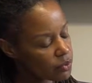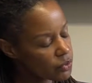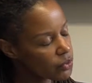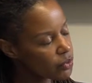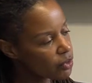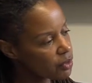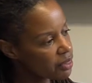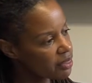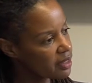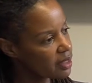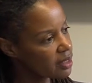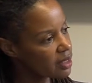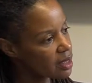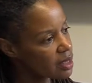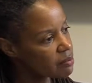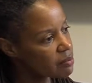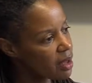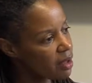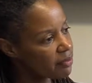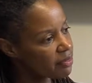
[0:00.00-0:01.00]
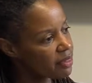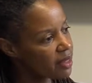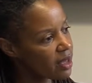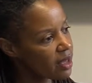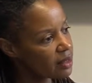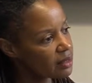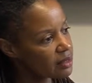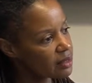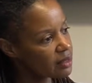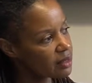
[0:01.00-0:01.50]
your thinking about
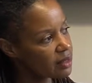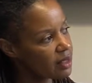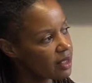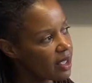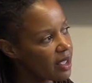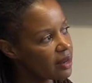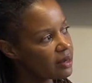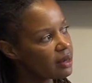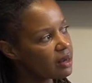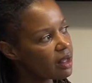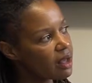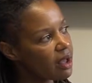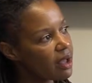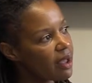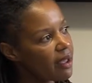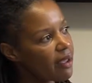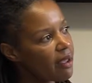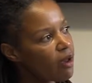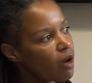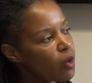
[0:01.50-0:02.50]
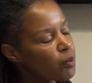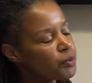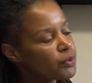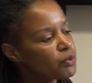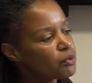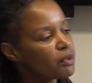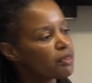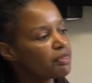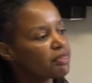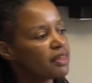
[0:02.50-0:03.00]
that and help
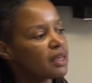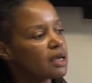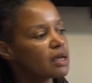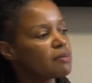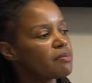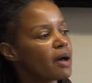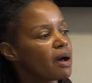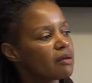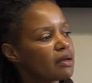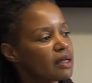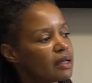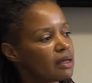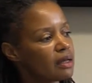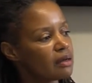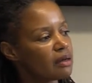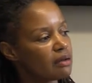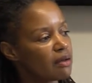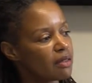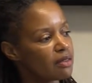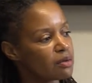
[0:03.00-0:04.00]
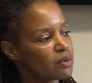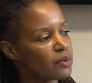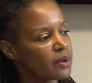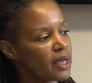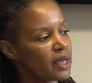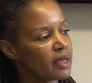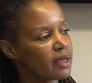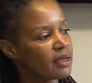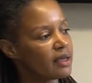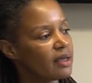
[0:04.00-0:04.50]
you to think about it in another
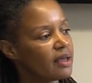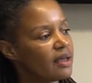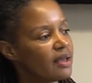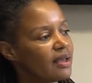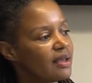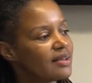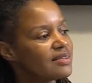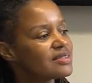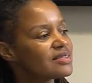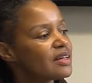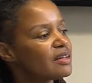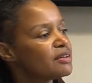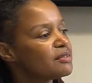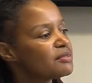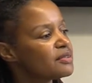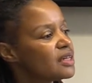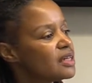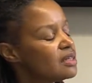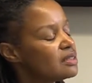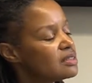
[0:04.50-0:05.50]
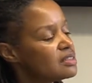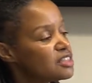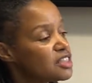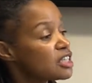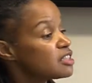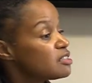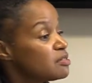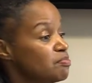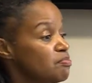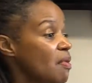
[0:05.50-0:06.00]
way instead of
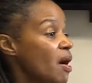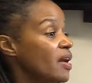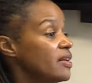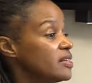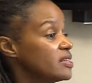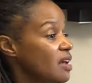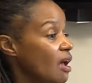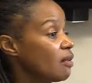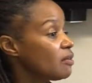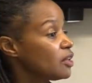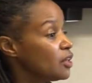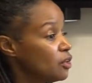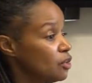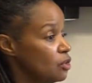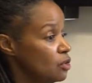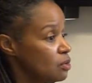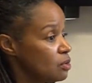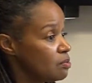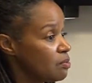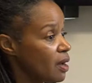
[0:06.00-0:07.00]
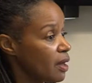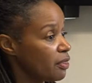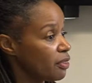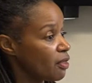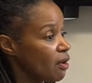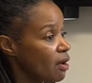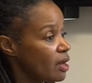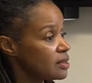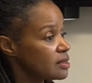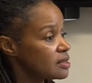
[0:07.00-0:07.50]
just my telling you my
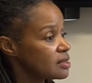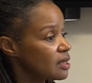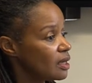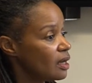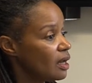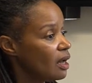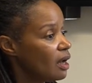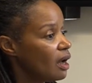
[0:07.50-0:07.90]
thoughts,